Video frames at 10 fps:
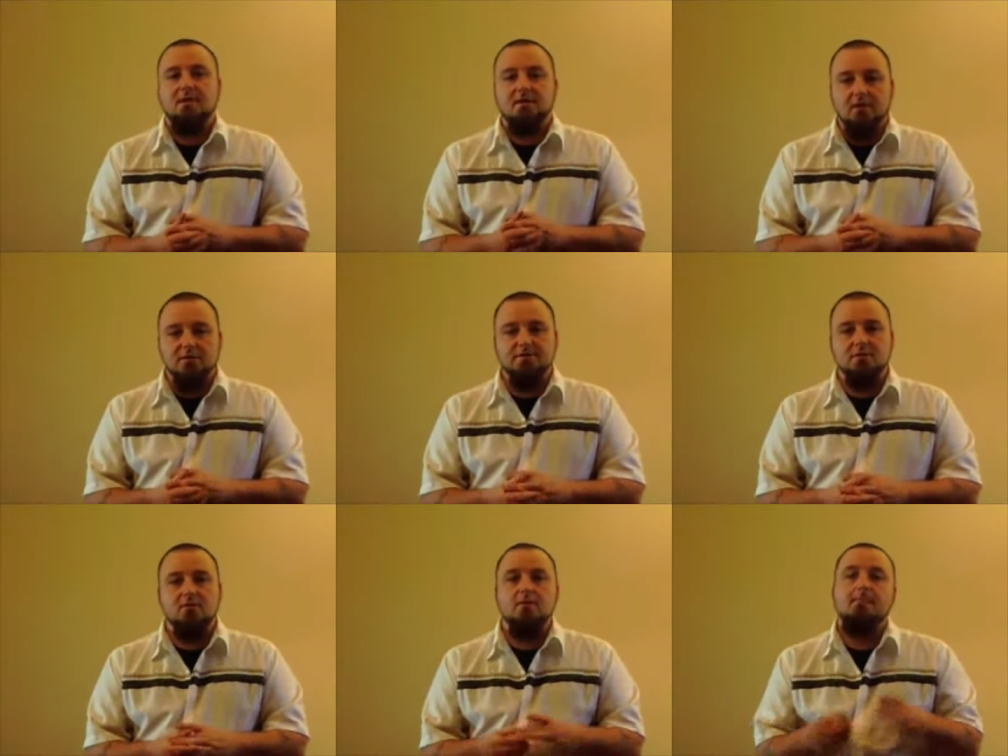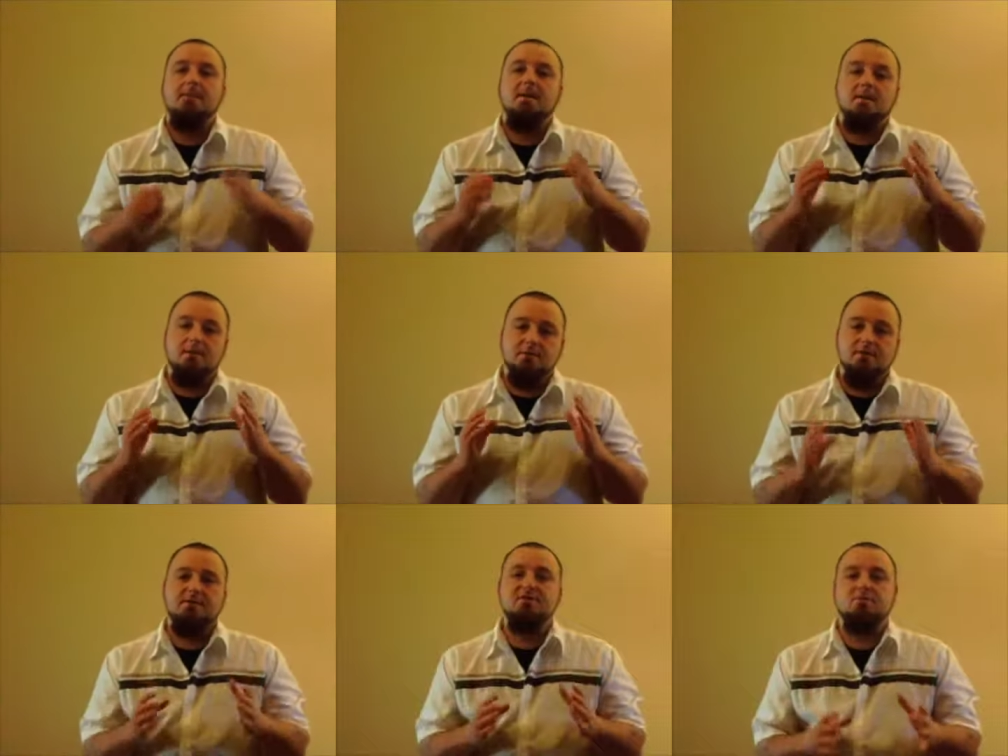And also, you
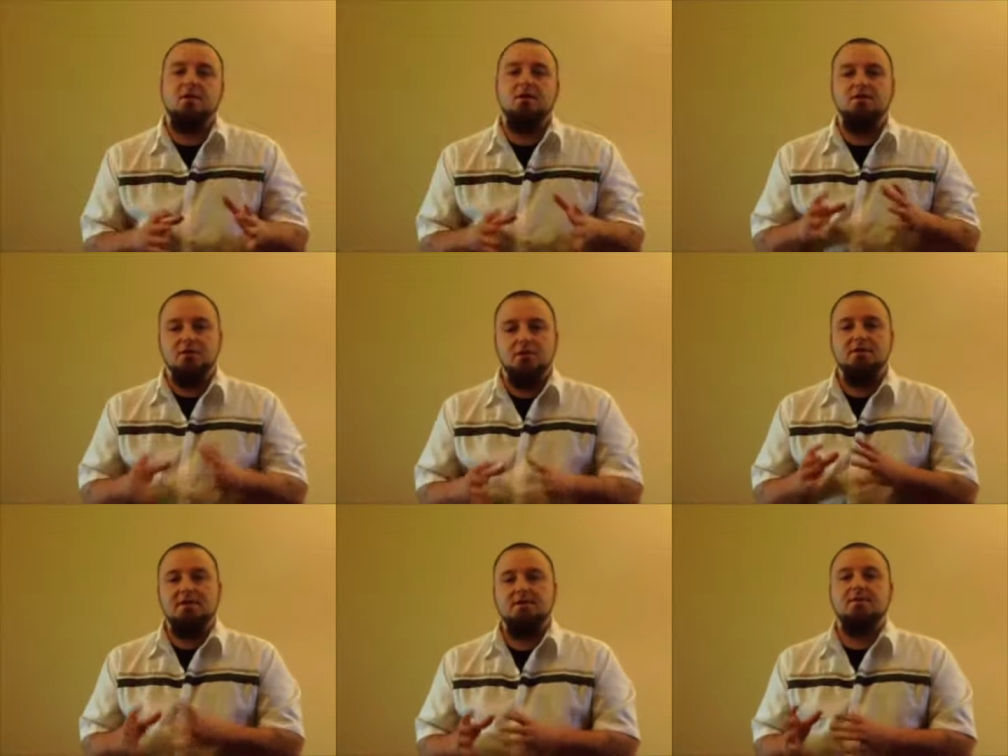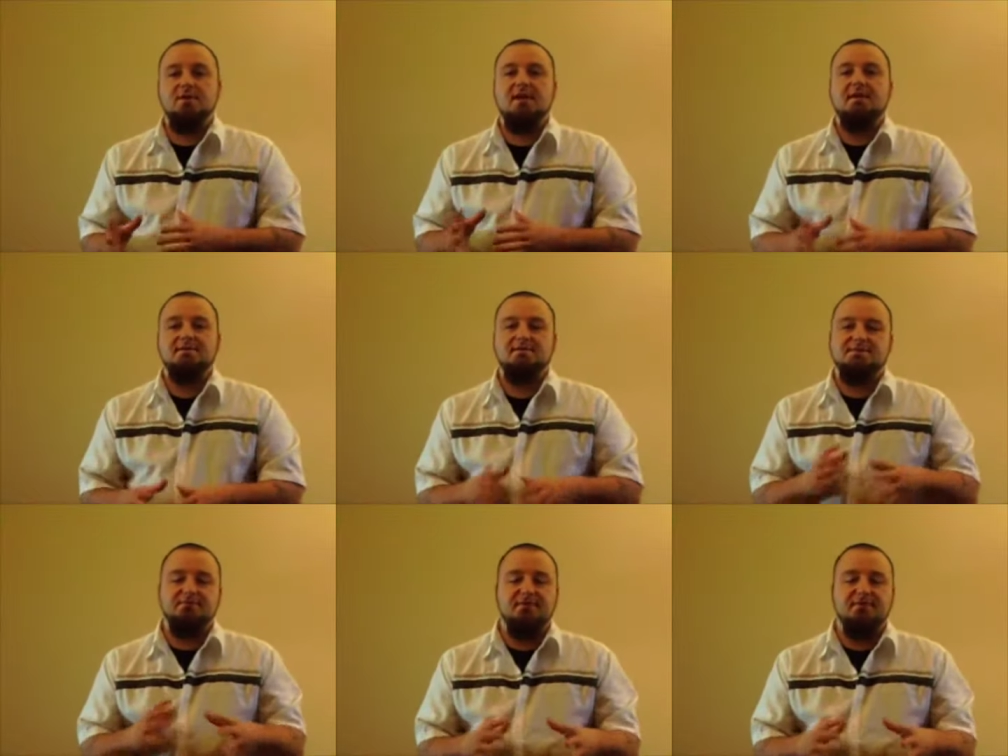need to run a good keyword analysis and